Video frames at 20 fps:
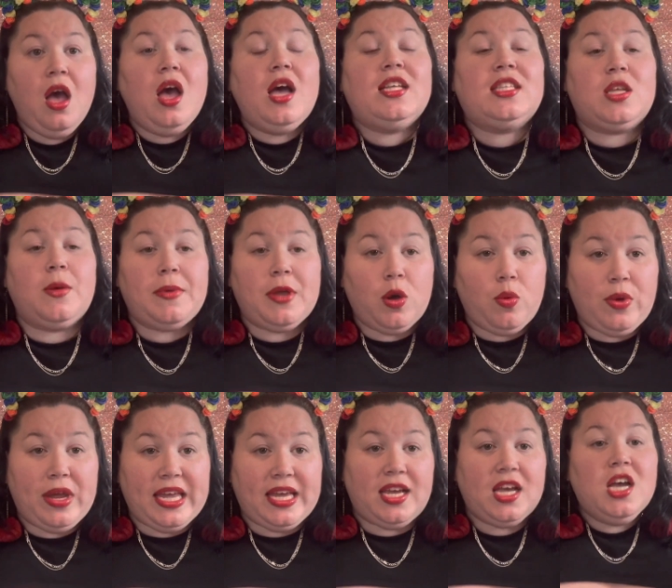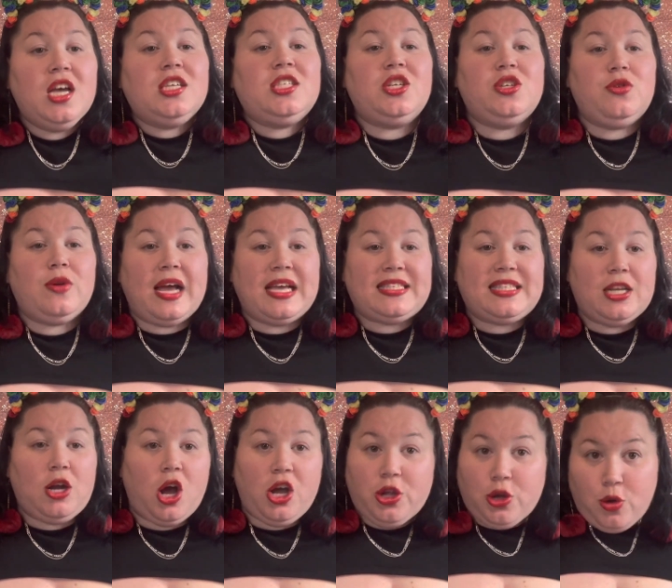It's gonna be a week. So you guys get
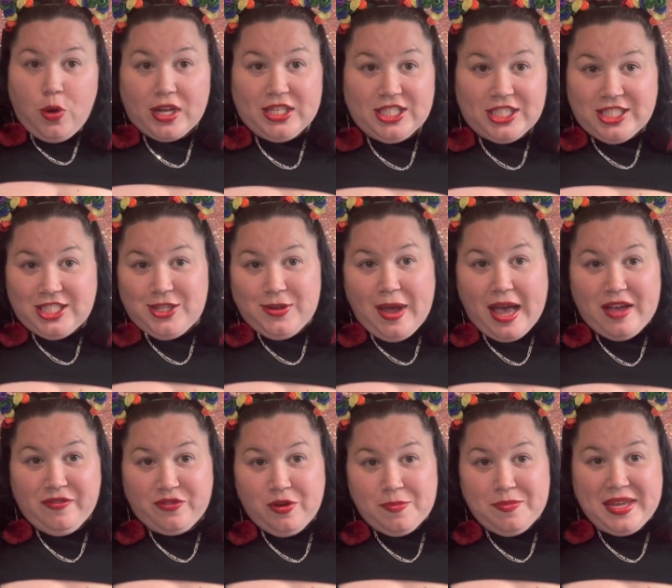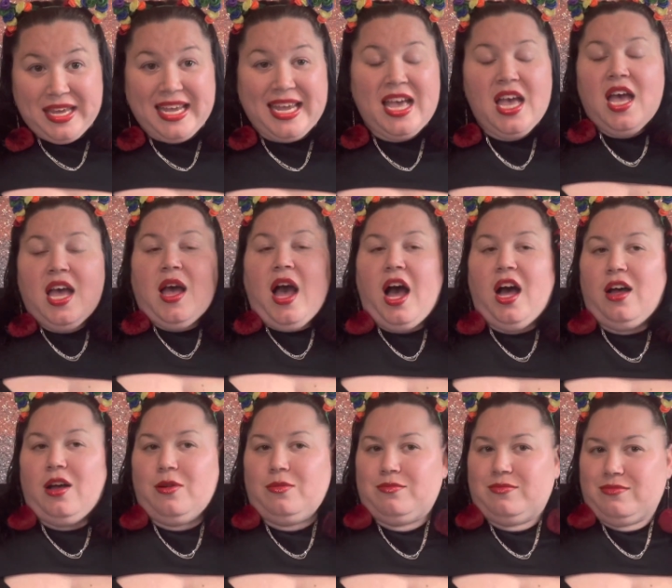all your questions you have from me.
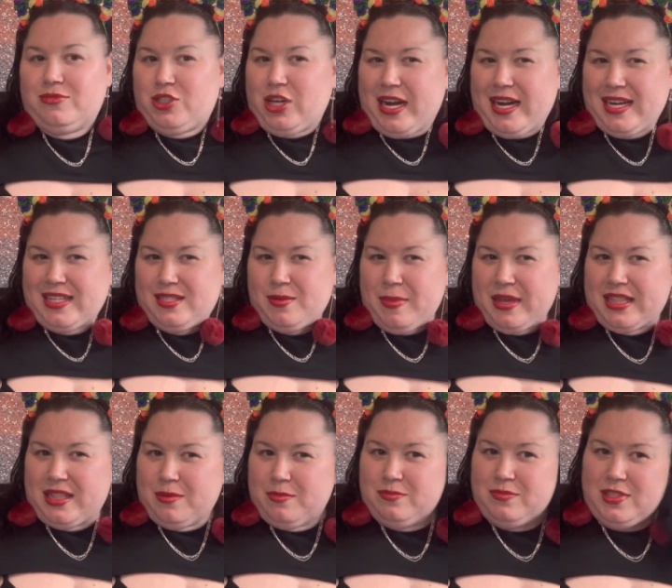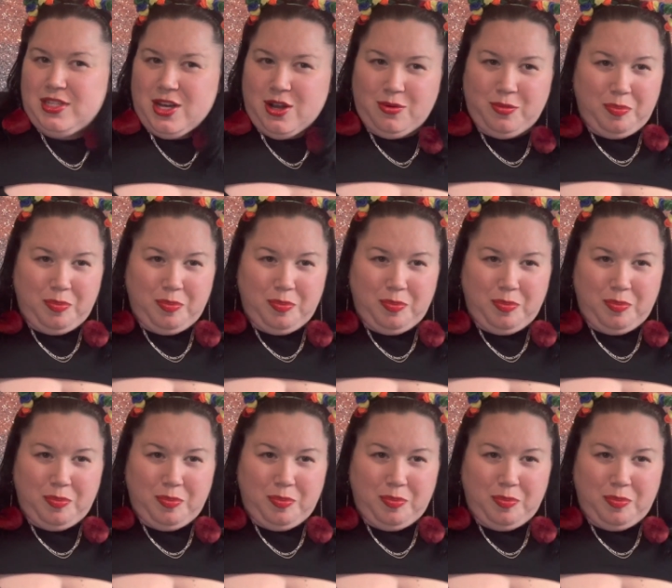Try not to make them, you know,